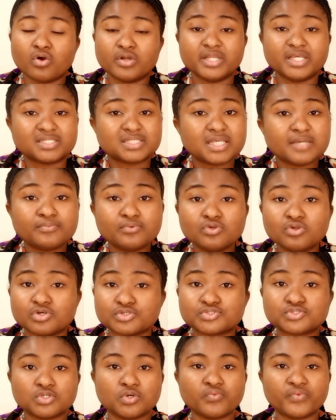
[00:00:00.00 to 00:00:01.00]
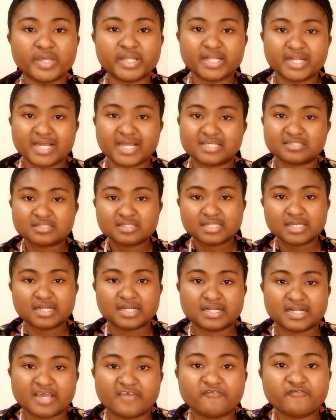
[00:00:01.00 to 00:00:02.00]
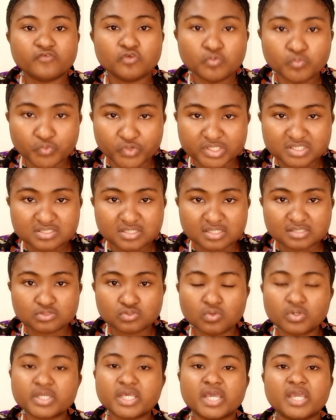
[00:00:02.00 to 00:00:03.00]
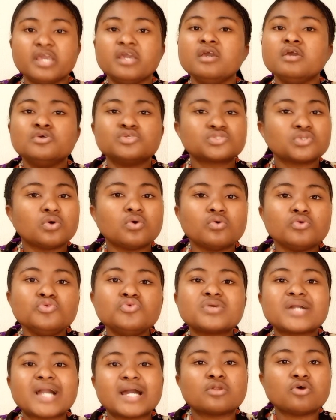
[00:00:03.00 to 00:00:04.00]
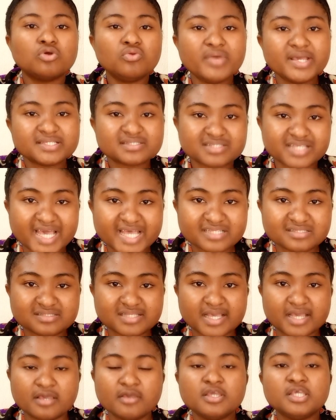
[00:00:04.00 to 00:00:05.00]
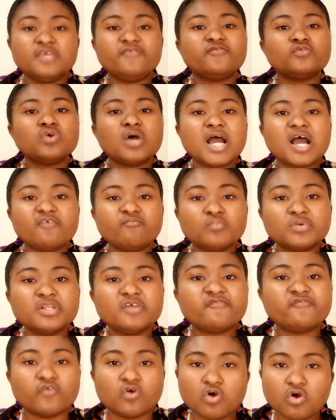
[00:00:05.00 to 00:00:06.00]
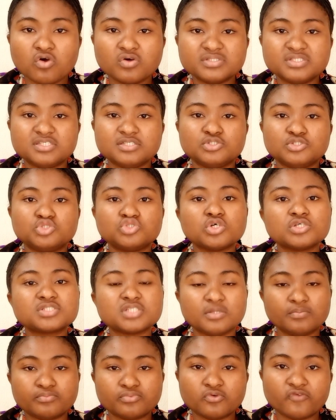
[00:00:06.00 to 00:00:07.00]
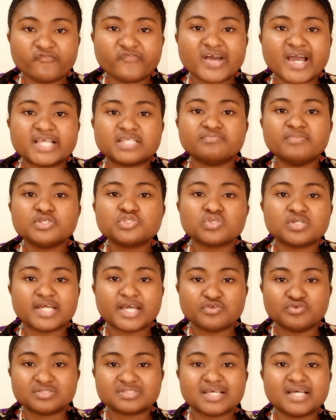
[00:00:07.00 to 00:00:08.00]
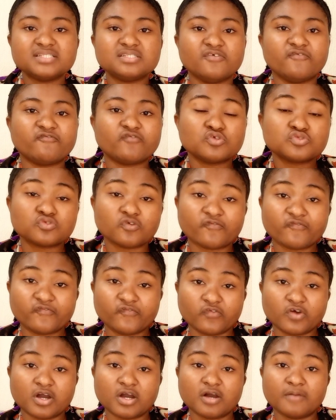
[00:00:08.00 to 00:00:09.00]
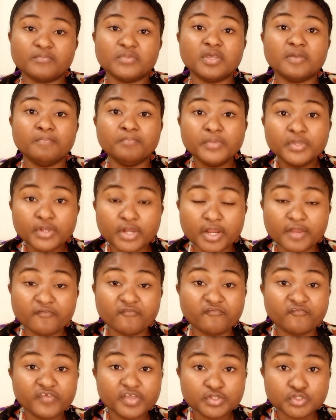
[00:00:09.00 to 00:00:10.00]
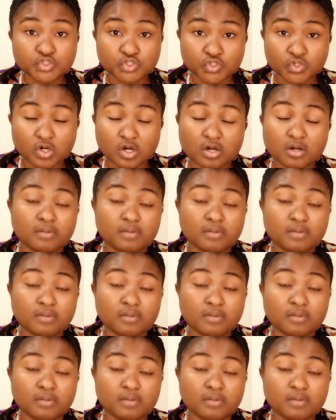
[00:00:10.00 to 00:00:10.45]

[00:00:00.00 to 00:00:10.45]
on a table or somewhere. Then I sit down and I film with it. Okay? So you can always get there. If you don't have money for all these, just improvise. Make sure that you stand in front of a window